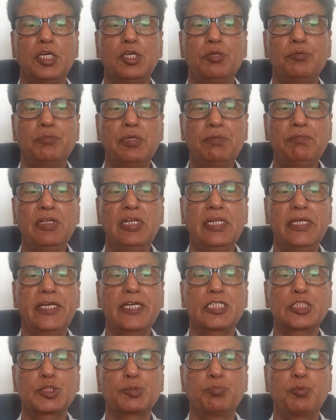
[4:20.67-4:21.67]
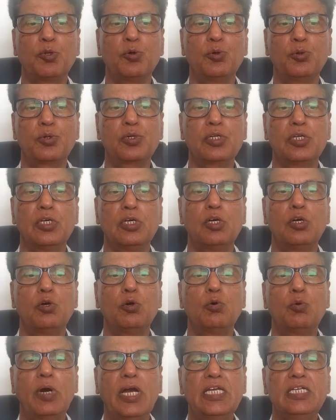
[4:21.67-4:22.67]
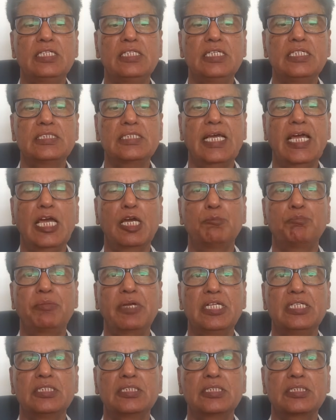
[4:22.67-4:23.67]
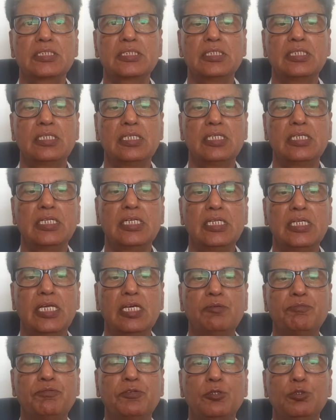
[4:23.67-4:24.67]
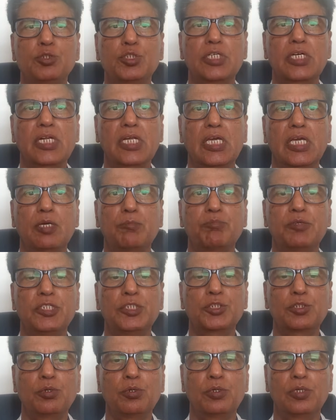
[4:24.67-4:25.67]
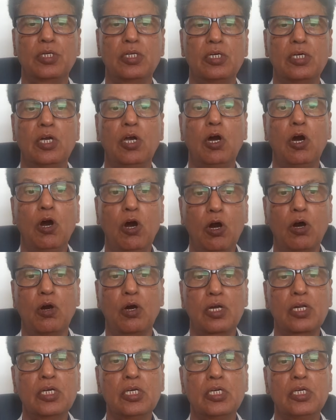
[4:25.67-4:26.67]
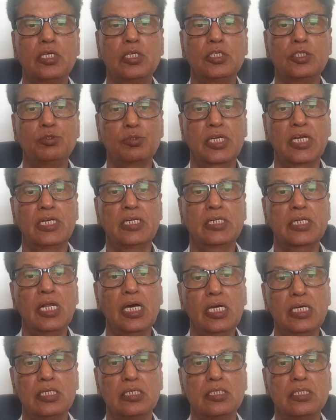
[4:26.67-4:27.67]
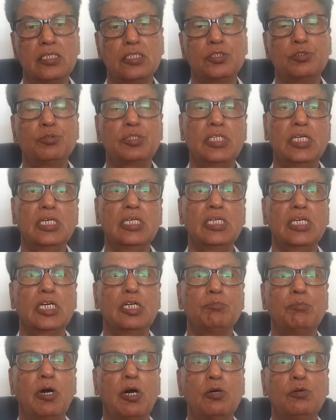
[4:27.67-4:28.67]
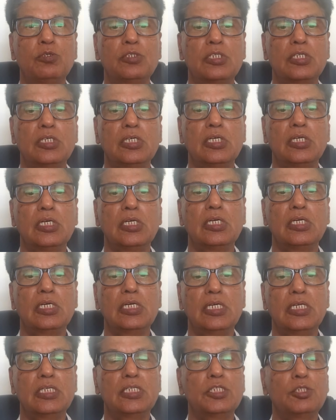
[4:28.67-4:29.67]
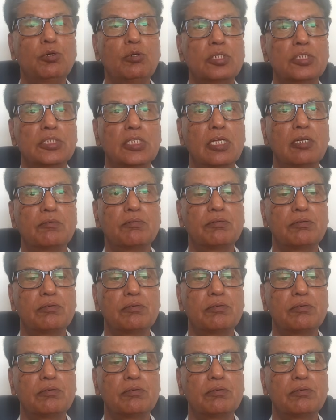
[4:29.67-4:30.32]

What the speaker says: We will explore why this happens in a future episode, or you can try to think about it yourself.